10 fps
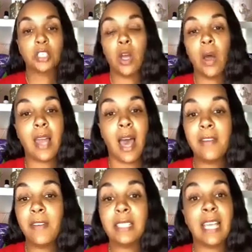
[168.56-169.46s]
So a lot
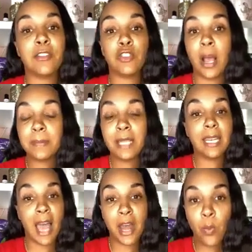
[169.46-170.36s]
of us have dropped a
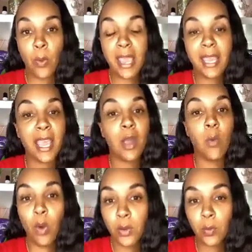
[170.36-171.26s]
lot of weight in
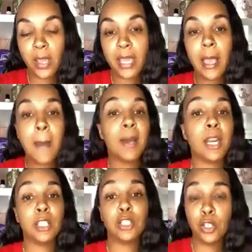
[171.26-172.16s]
1 week, but
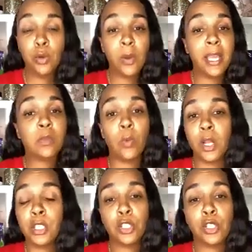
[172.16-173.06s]
in 2 weeks,
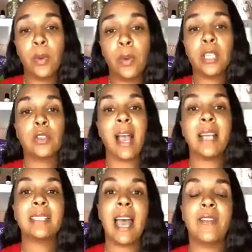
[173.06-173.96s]
1 to 2 weeks, you
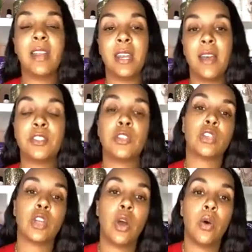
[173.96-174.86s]
guys have enough to
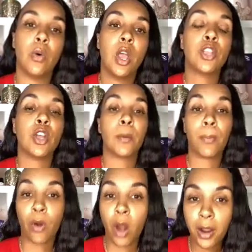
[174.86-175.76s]
show your
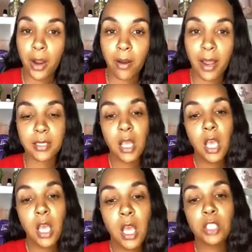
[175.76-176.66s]
progress.
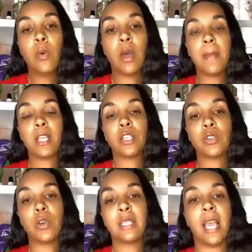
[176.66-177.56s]
So you want to
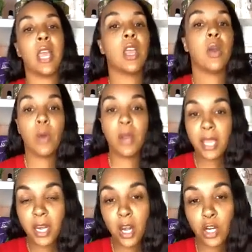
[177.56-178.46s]
make sure that we're
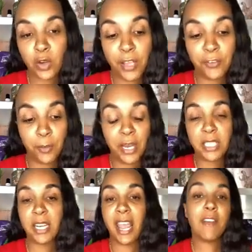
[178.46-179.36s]
getting our
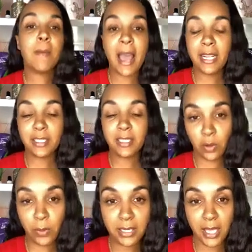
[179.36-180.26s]
transformation. Everybody's on
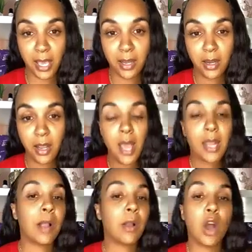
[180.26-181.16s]
a reset.
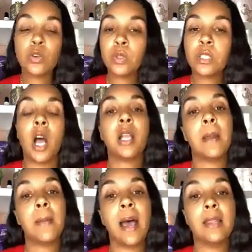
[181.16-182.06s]
Like Coach was
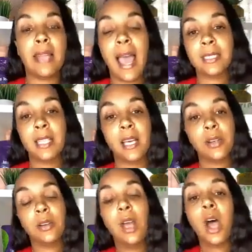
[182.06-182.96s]
talking about last
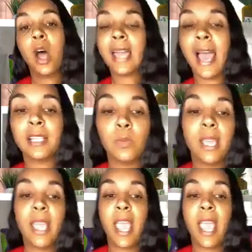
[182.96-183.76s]
huddle last week,